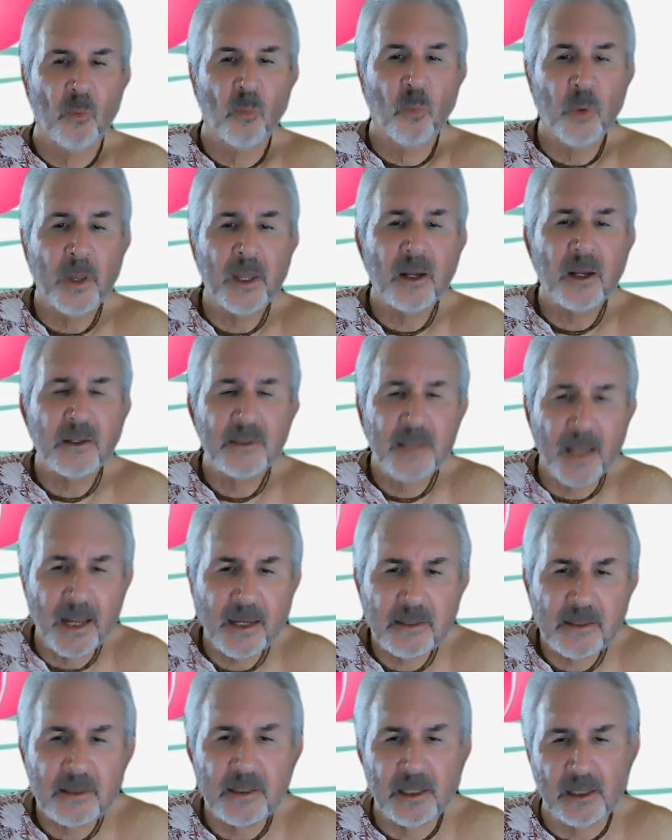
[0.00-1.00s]
We are
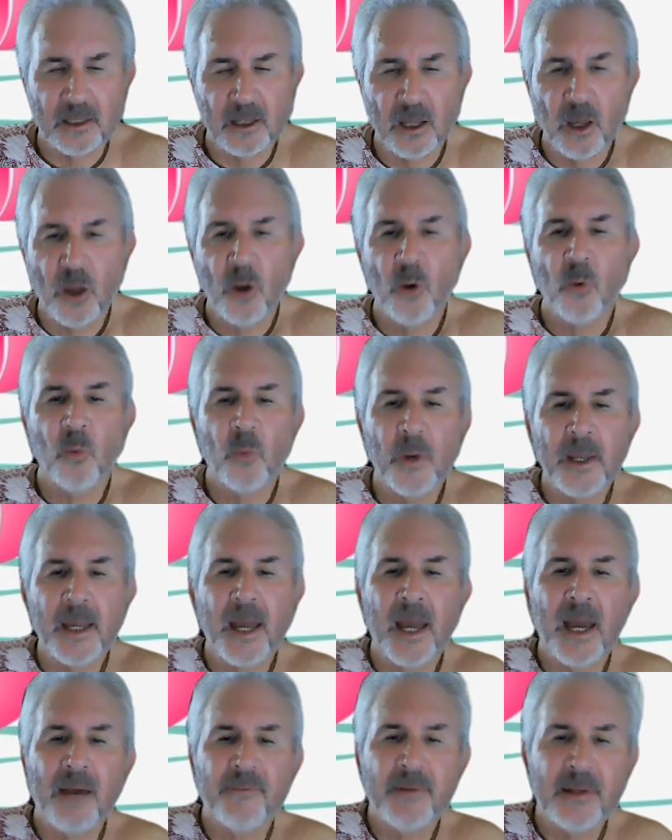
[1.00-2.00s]
tasting. We
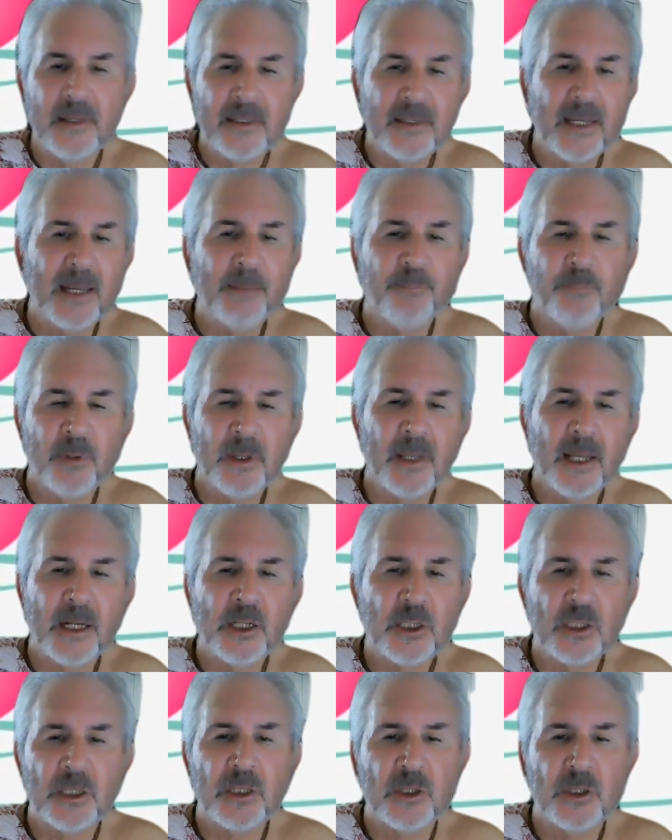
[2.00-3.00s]
have a deep
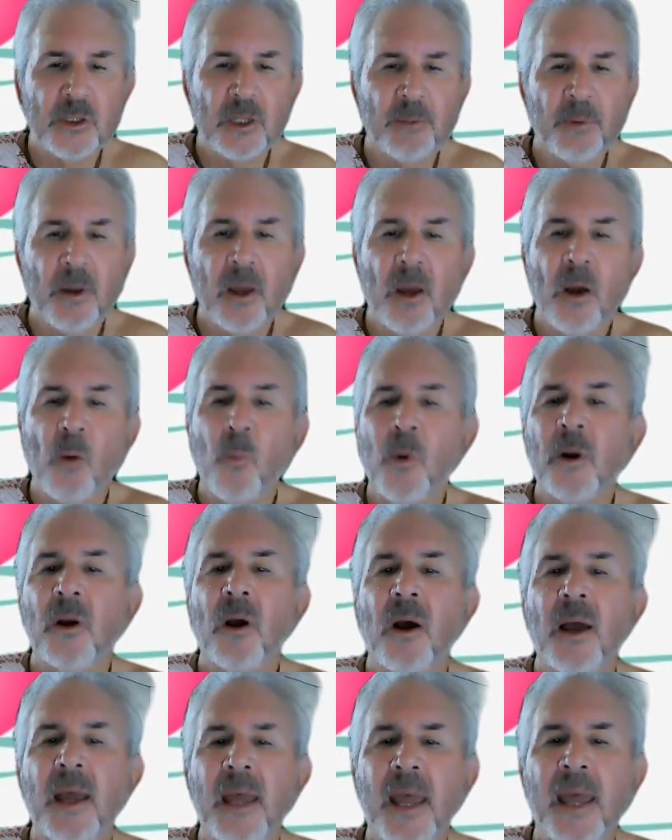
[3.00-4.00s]
relationship where